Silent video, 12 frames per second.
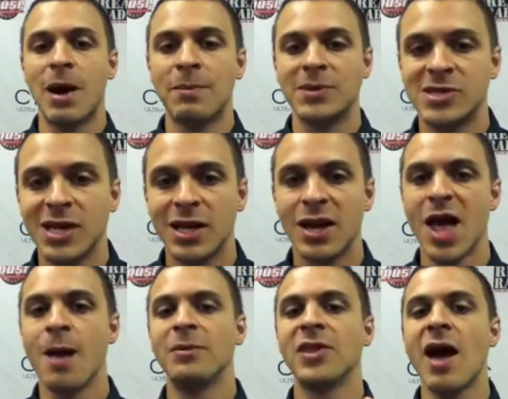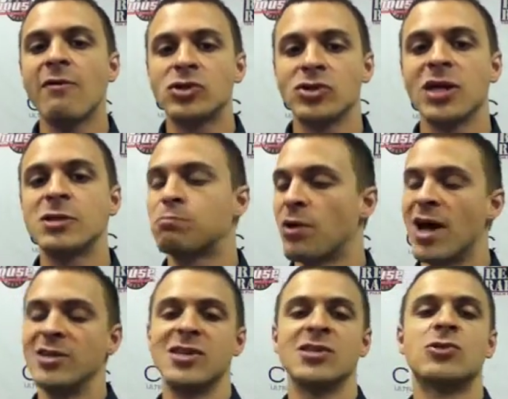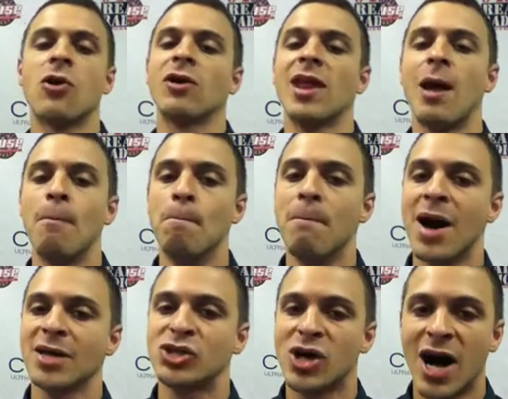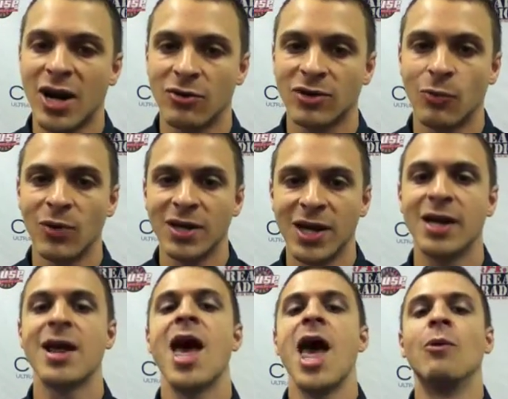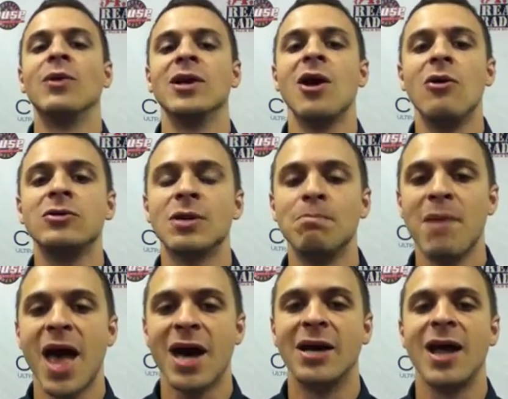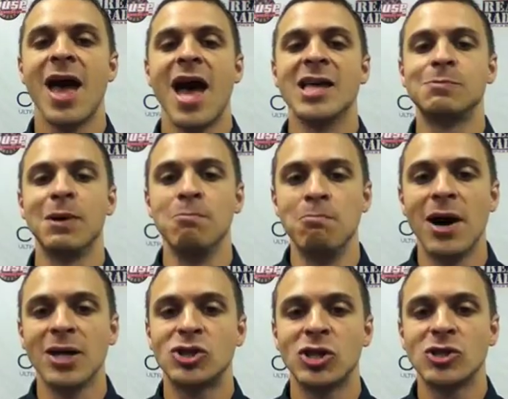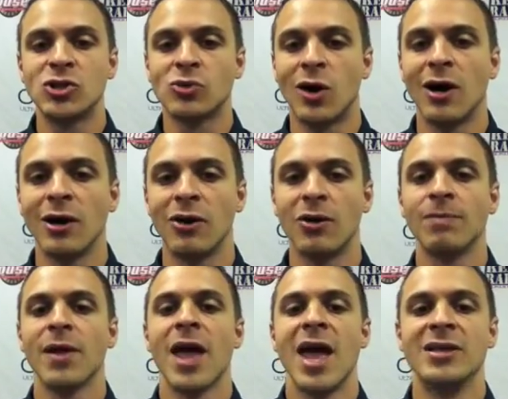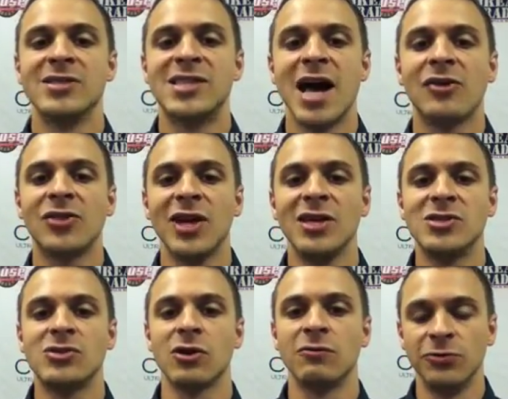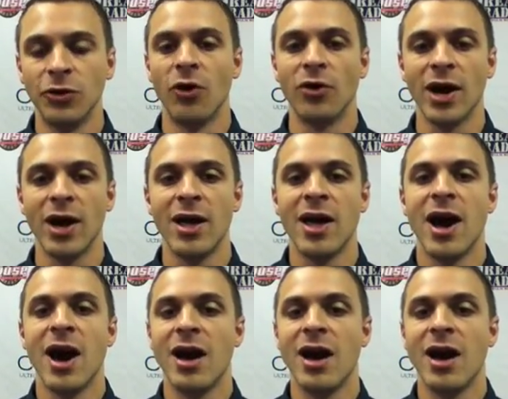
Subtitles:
it might be seen it, but the average list price is starting out much higher than we did, and we know demand has been much stronger in southeastern Florida